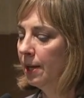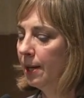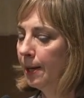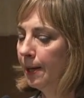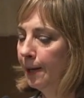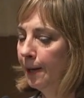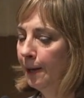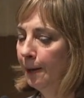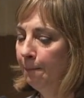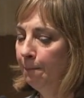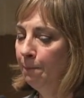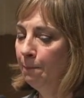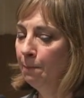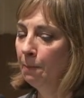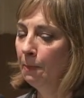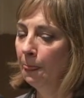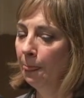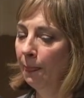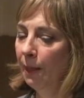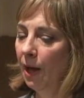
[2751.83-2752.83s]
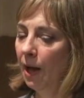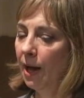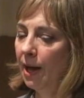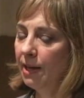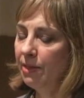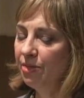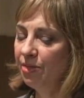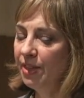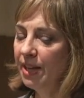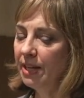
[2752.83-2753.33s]
Um,
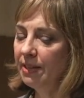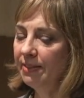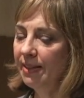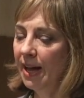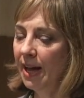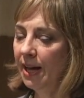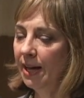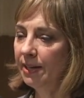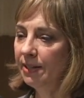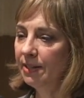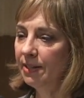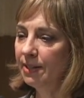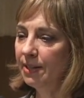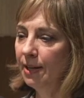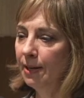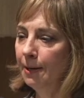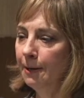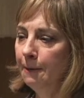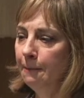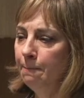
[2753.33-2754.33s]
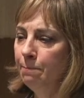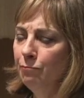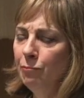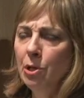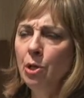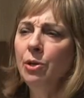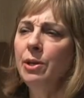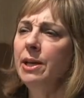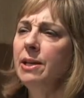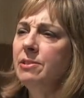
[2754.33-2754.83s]
I think that um,
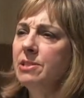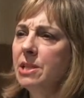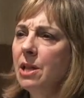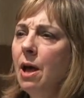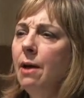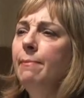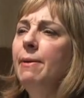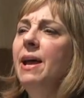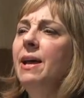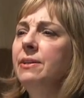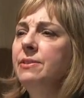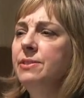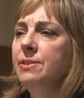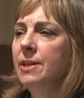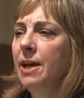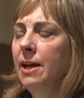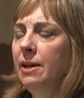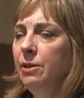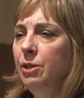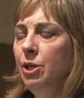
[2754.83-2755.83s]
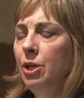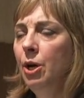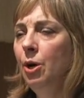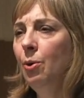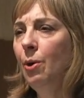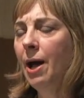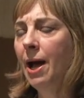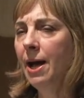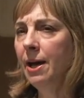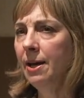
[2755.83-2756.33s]
look, Islam has uh, you
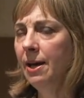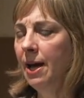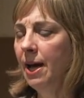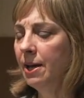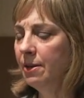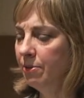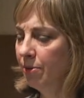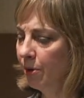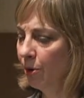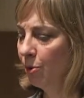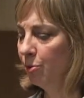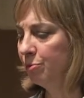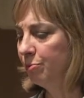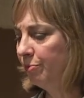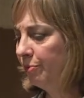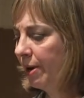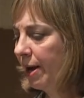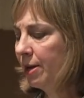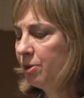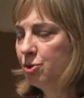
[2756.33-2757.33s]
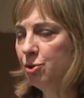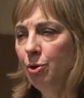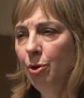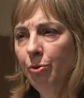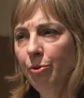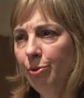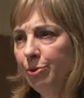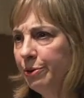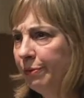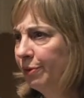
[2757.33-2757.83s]
know at, at, their as you know
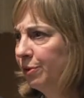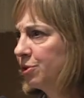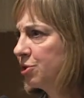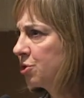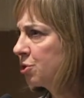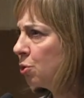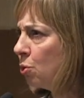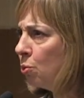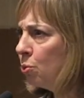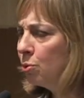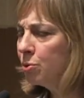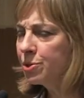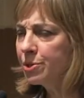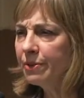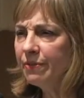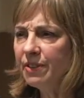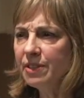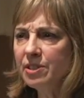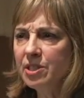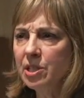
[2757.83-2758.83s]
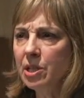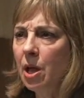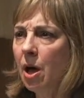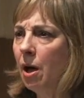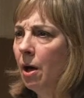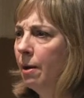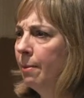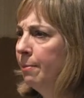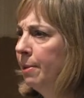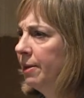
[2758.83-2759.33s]
there are different schools of
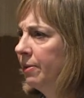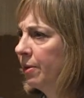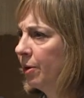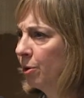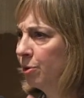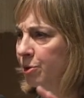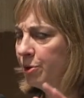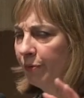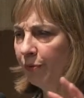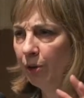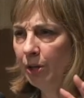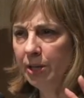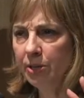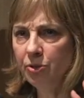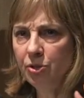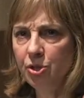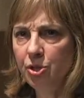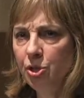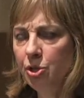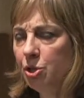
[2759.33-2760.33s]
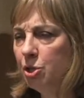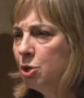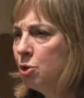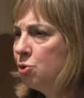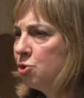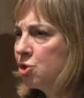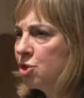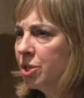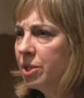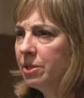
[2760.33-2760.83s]
Islam and there are different
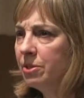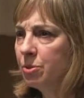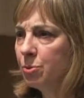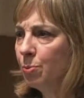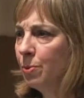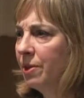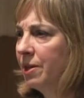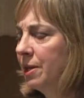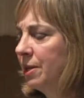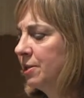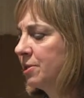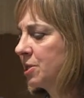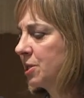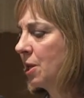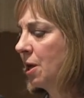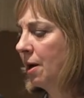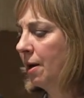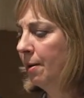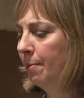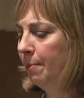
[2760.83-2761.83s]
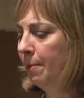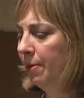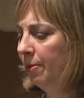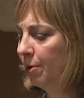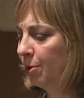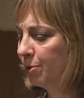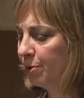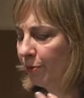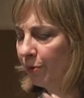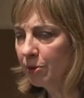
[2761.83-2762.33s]
institutions within Islam and
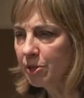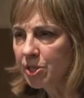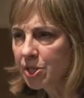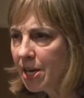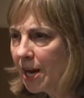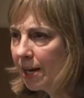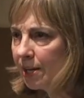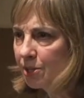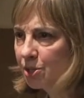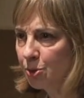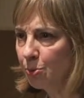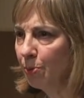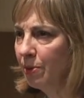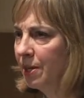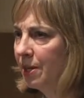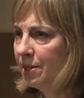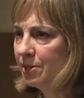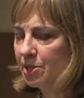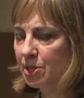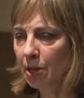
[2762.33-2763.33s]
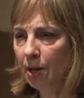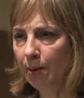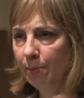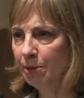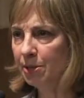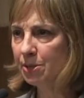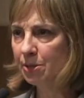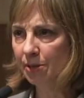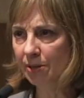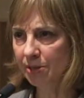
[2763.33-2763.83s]
there are different sects within Islam.
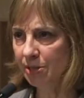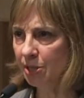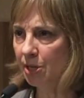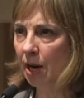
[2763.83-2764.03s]
It's it's